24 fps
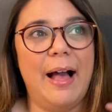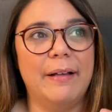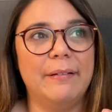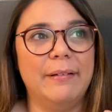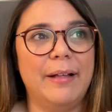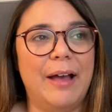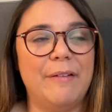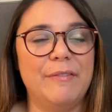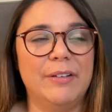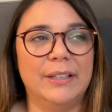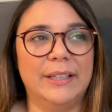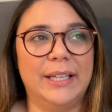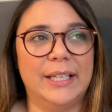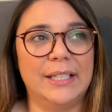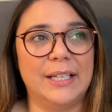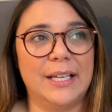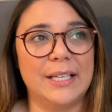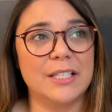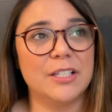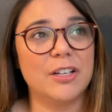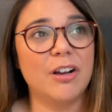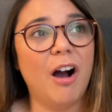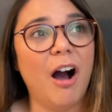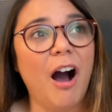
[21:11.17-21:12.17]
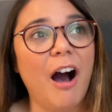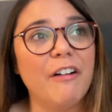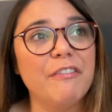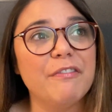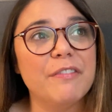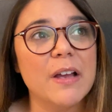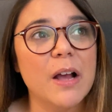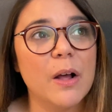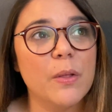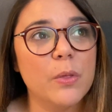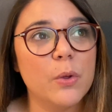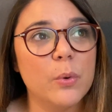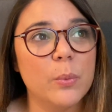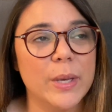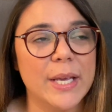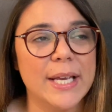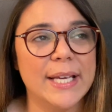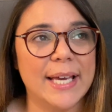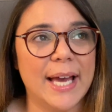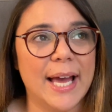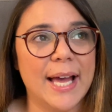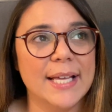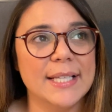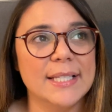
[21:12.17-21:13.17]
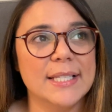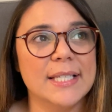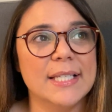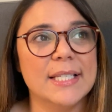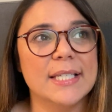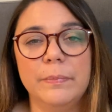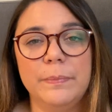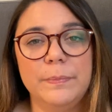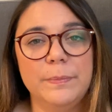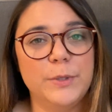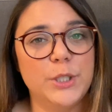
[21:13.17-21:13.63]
having nice coffee on the weekends.